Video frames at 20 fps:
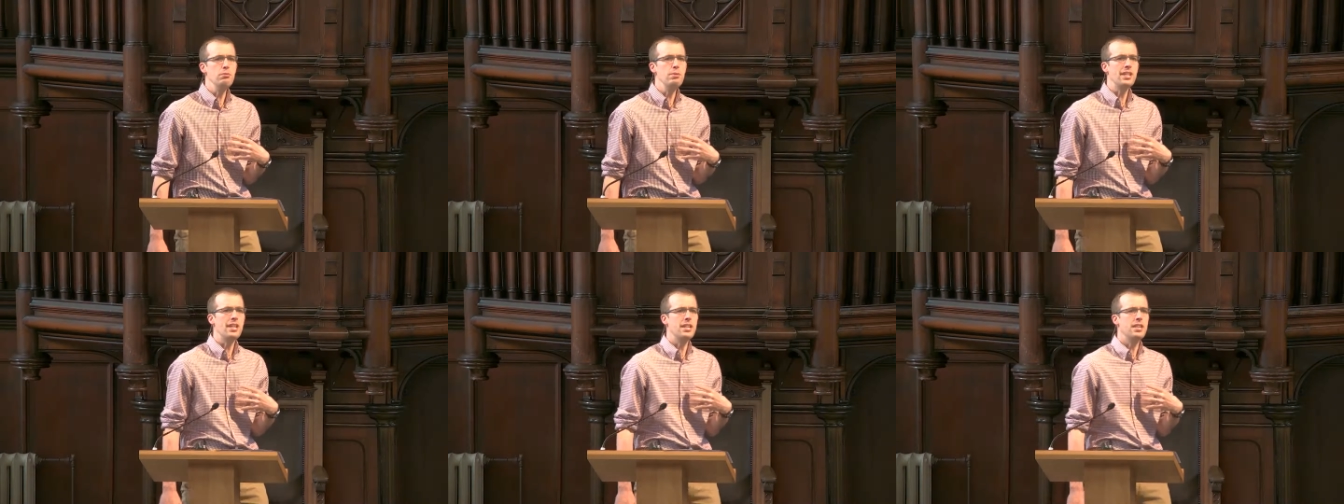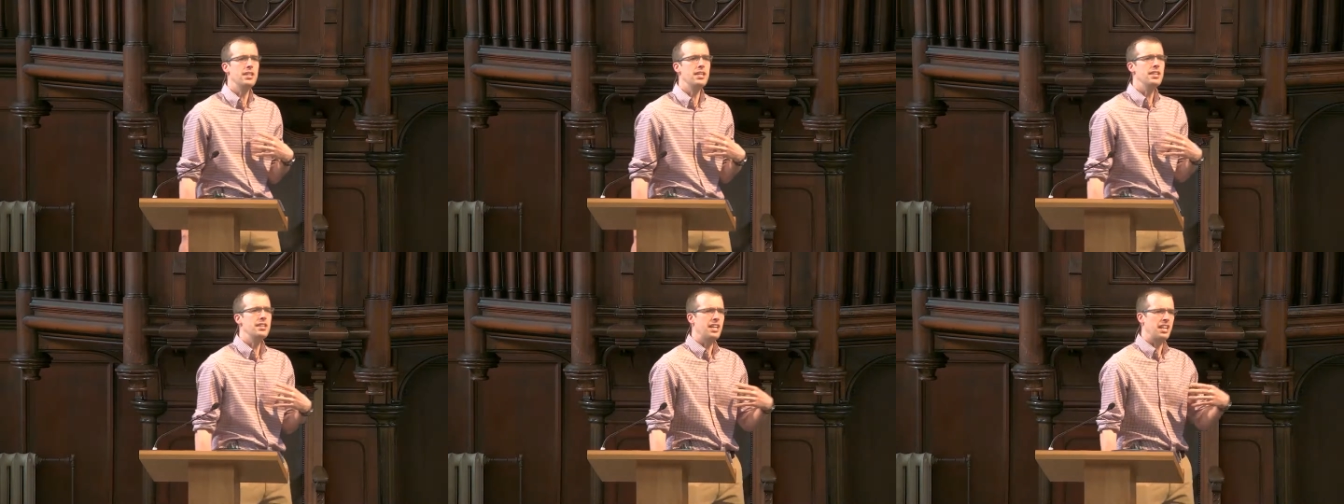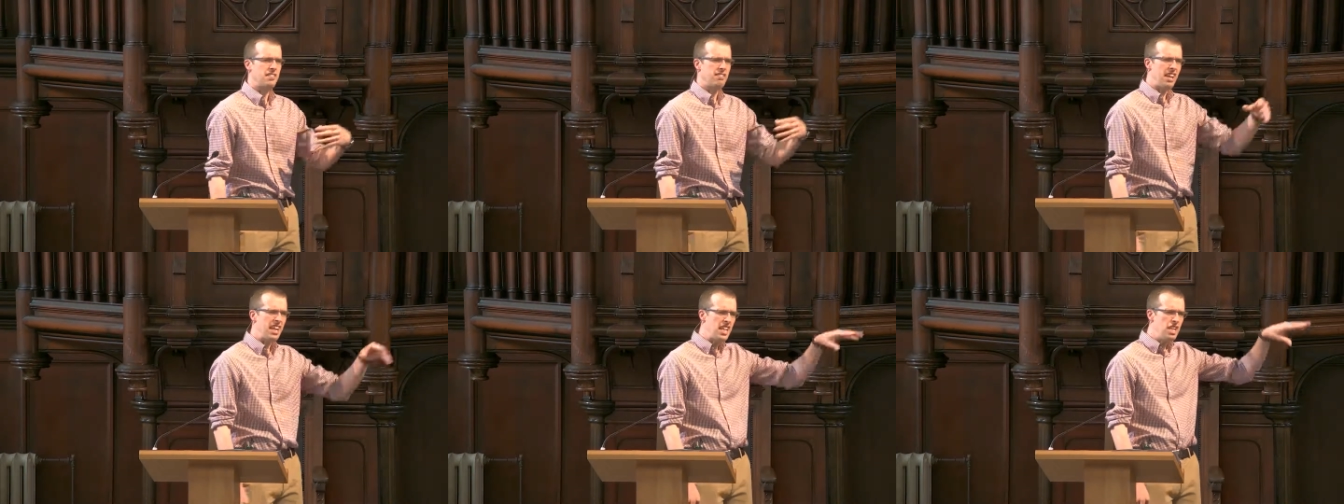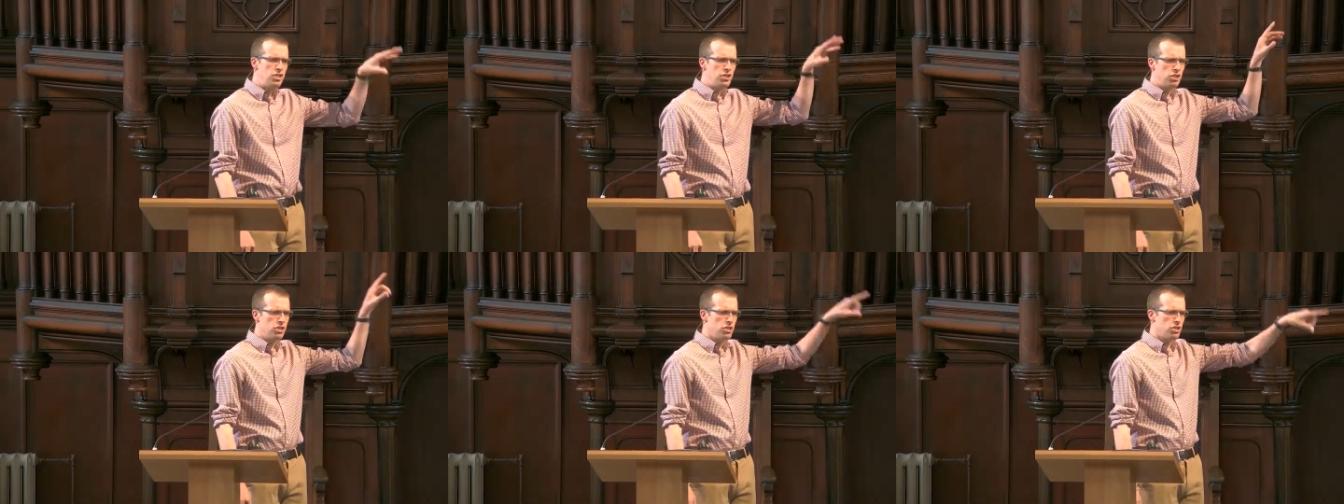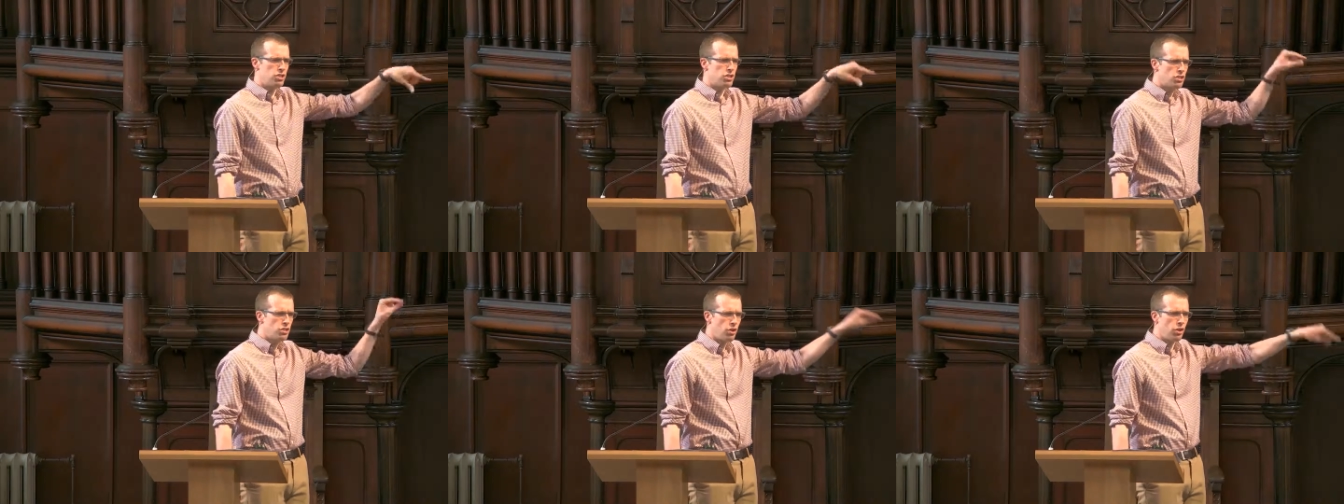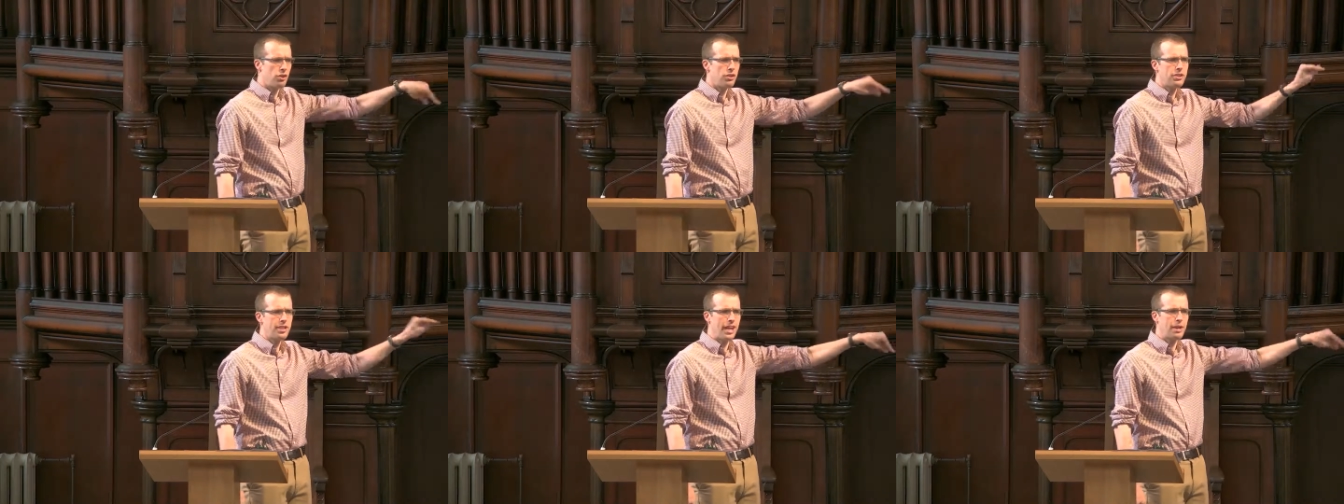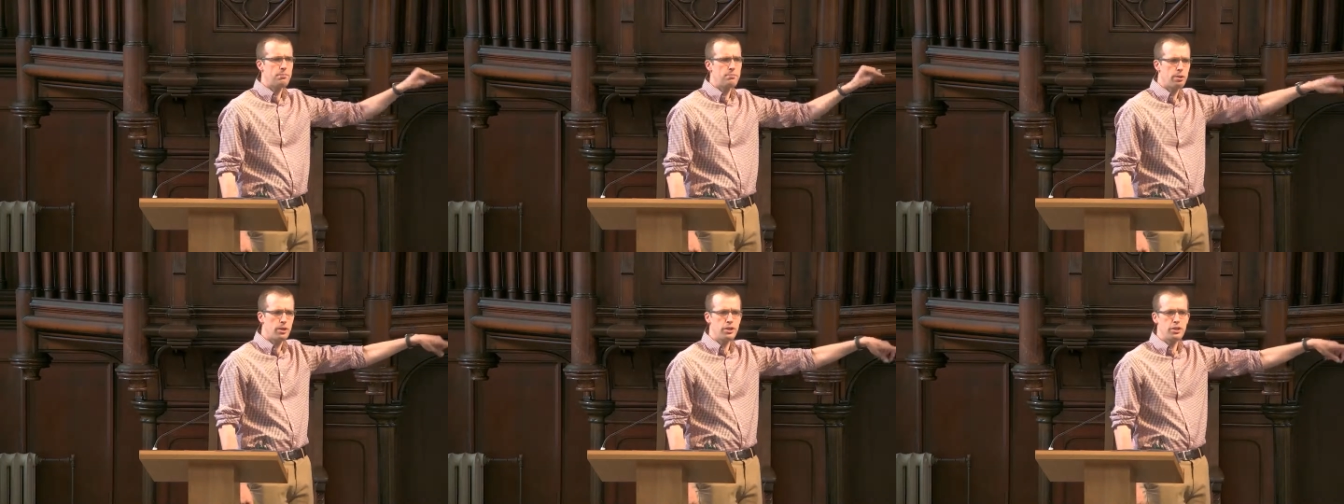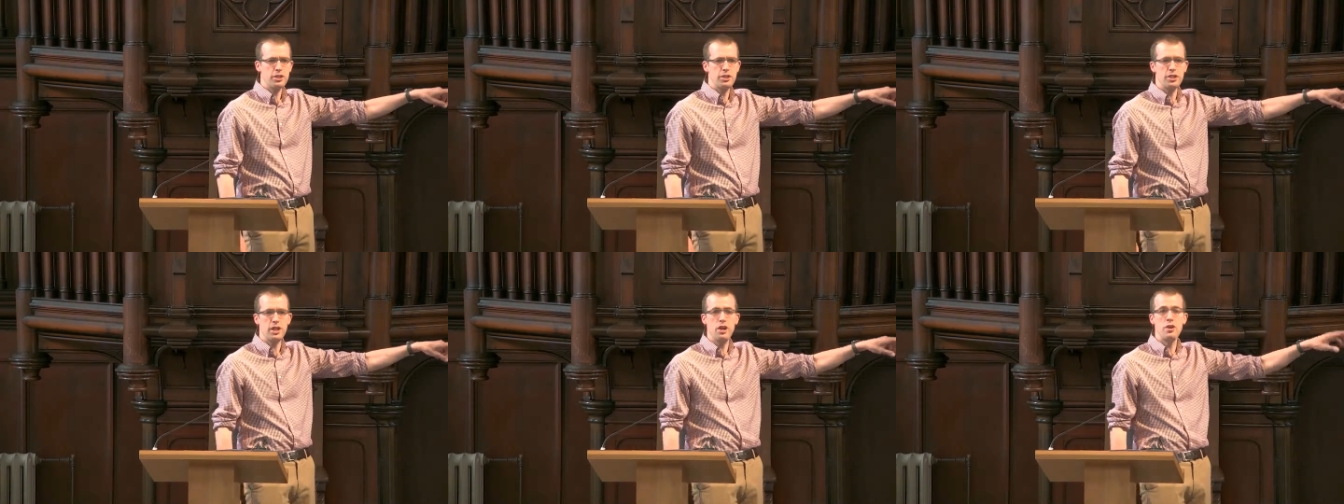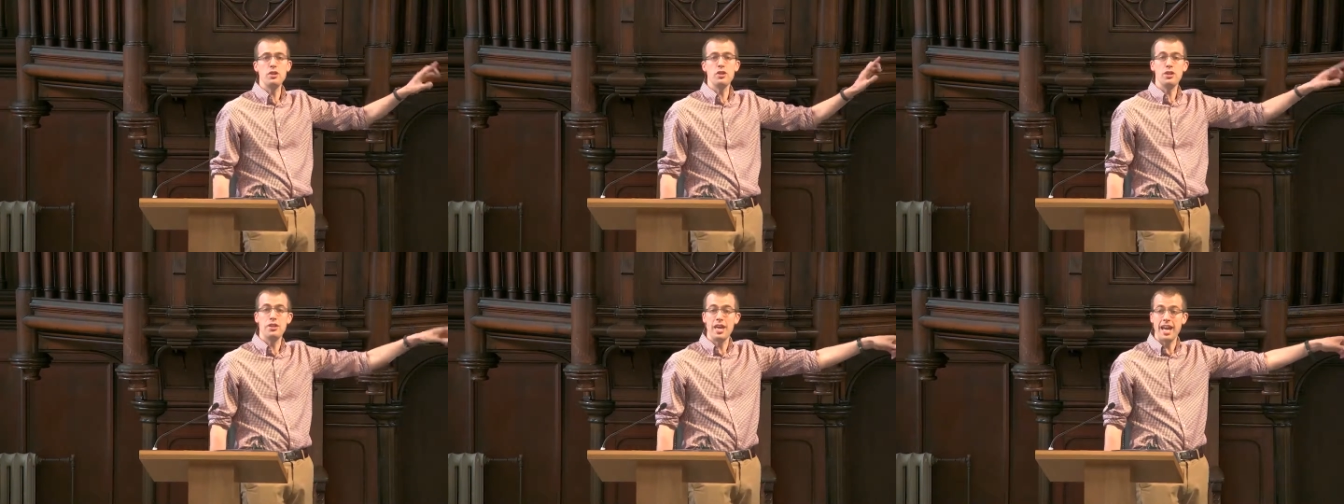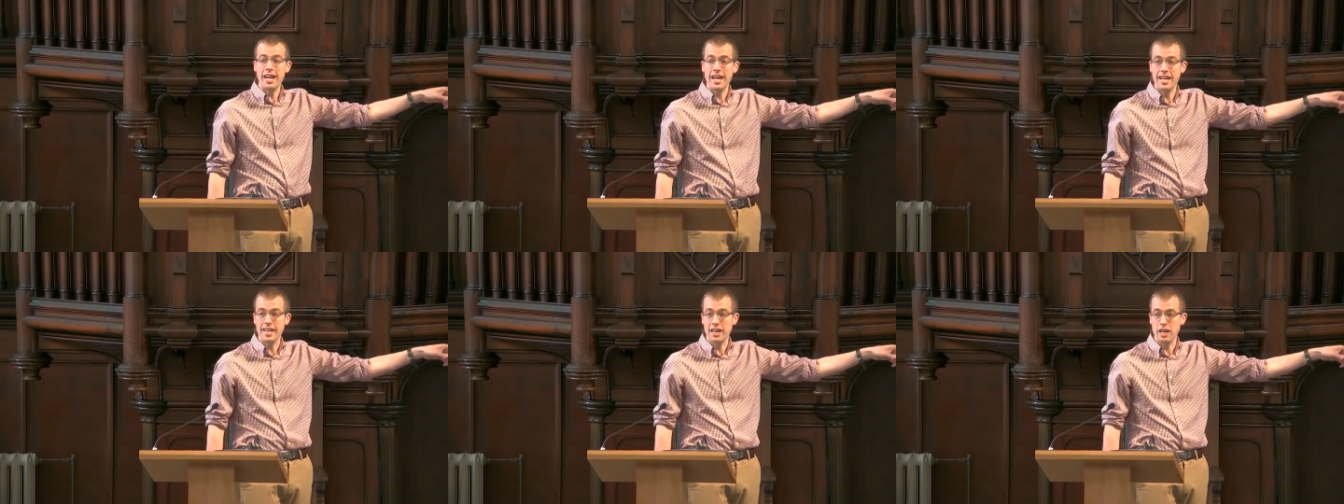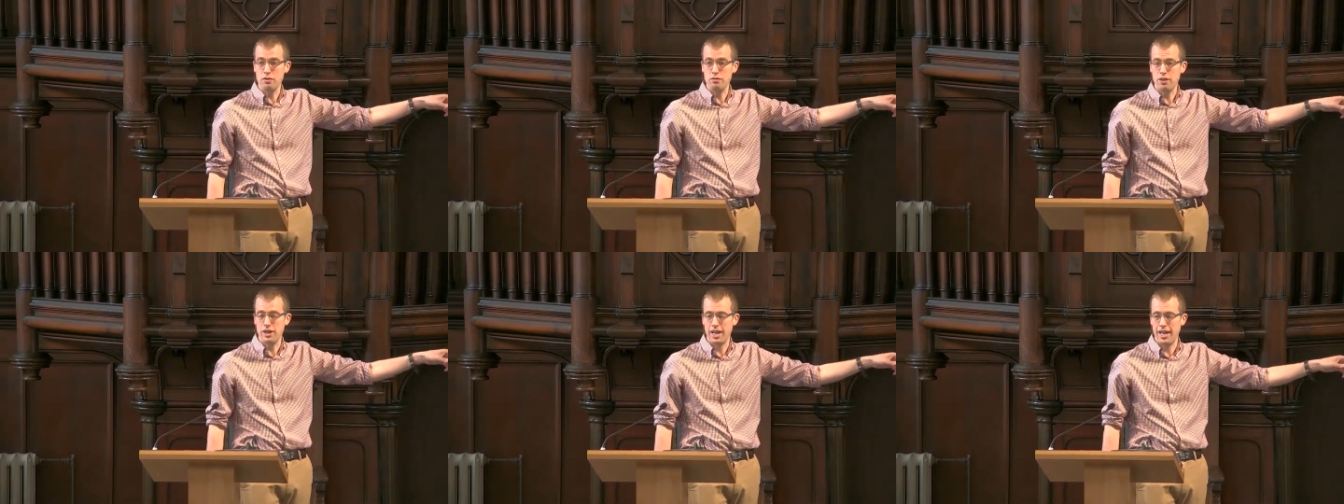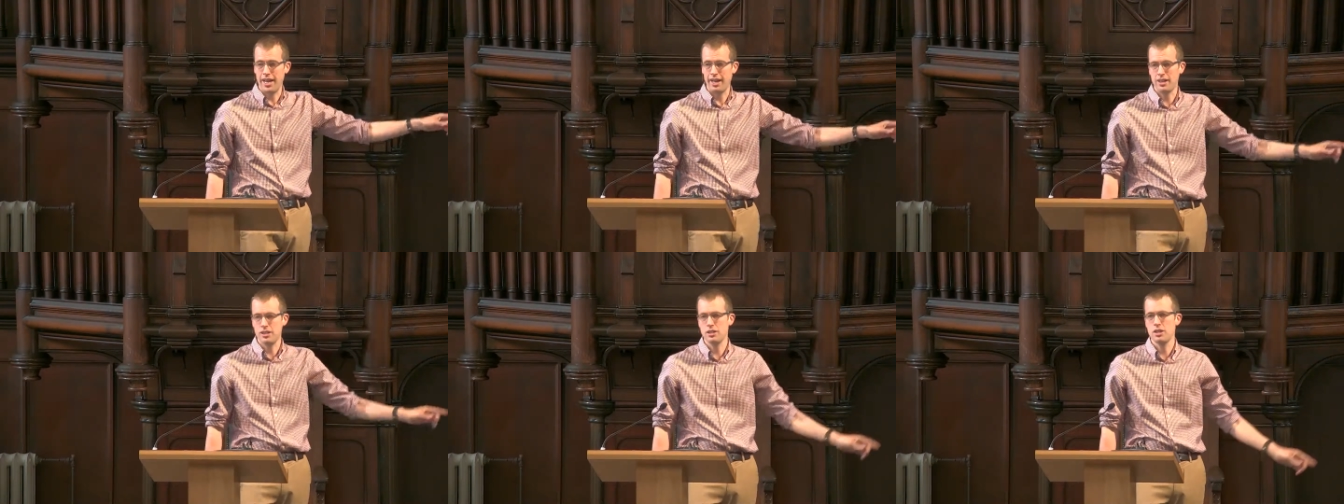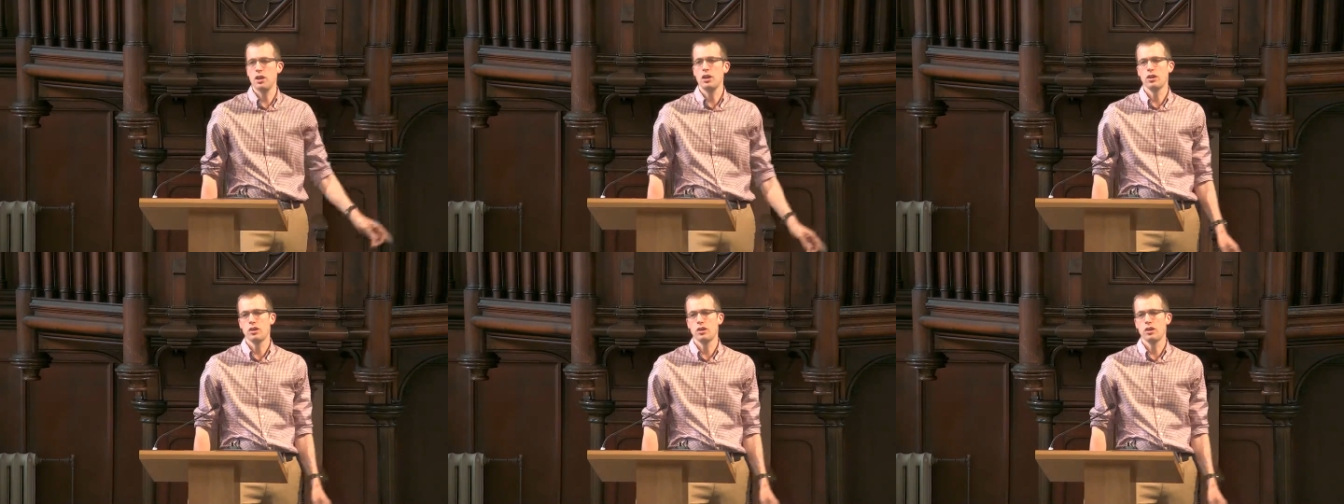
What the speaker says: we can think that if I can just sort that person out, then I can relax.